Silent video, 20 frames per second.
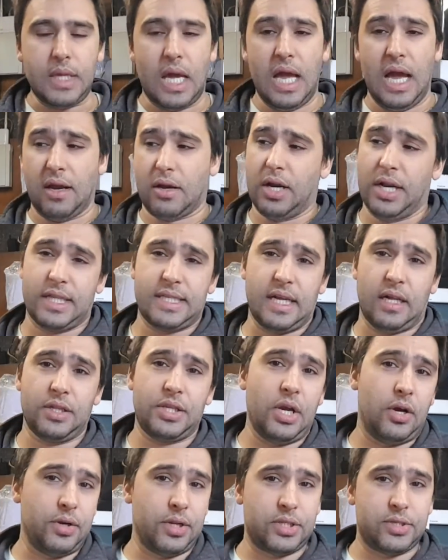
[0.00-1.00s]
I'm gonna tell
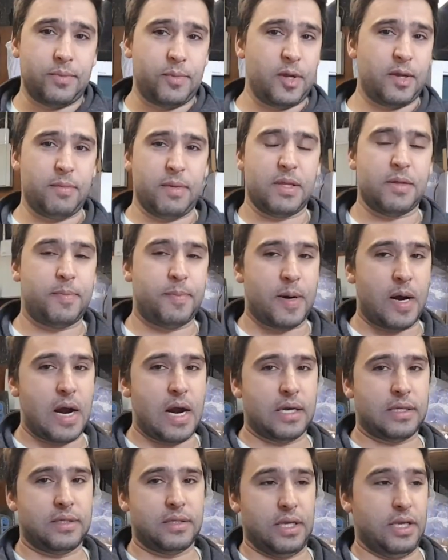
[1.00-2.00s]
the owner to bring me the
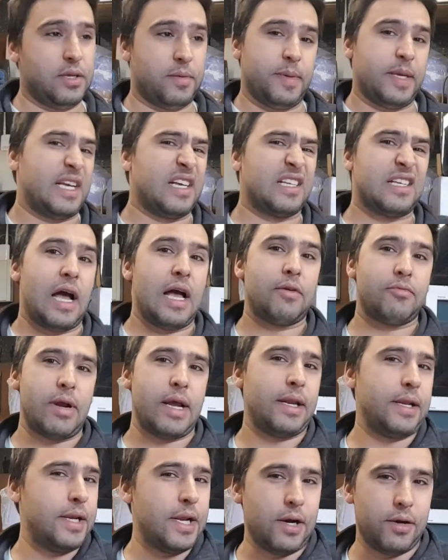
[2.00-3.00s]
part, either because I
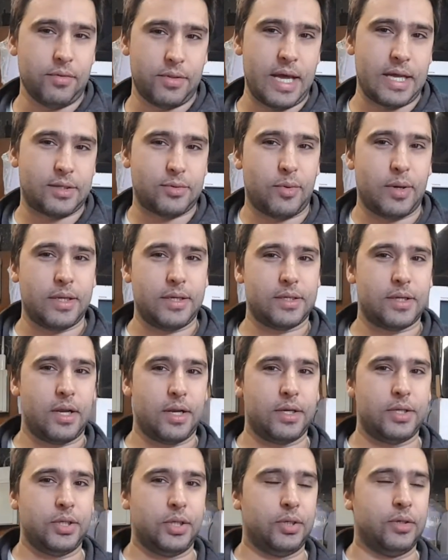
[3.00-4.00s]
already know that's what he's
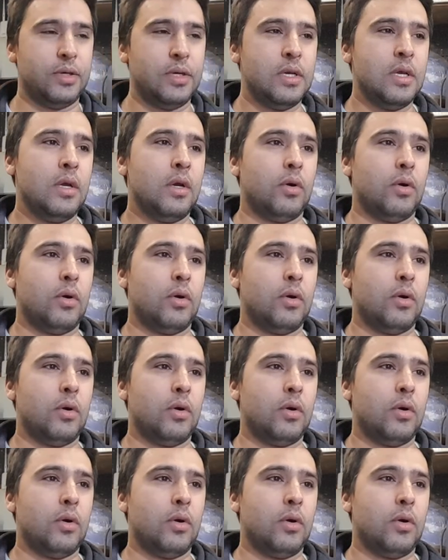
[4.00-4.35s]
gonna do,